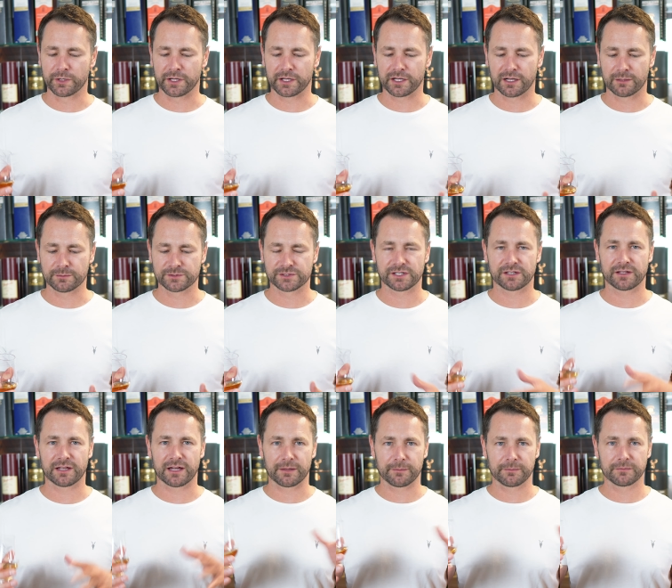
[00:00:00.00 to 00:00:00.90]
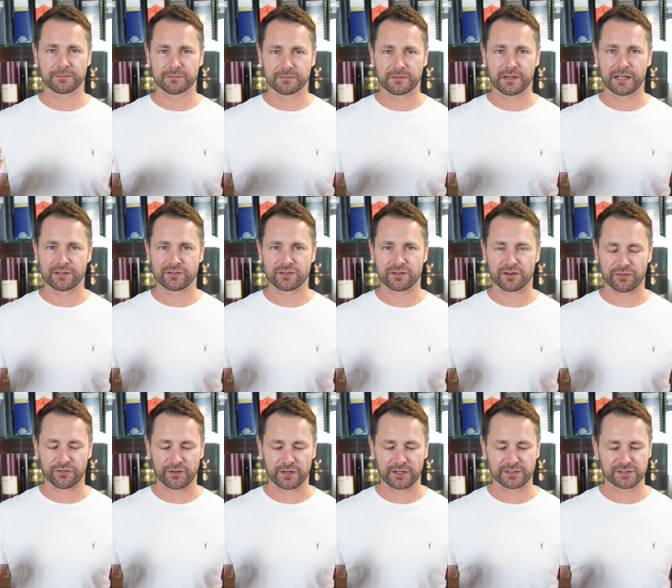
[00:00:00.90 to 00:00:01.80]
it comes to that nature of
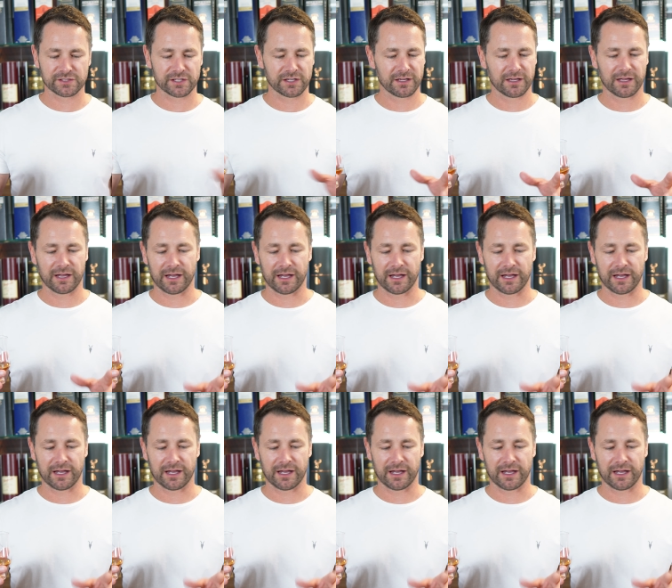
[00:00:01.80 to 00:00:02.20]
things,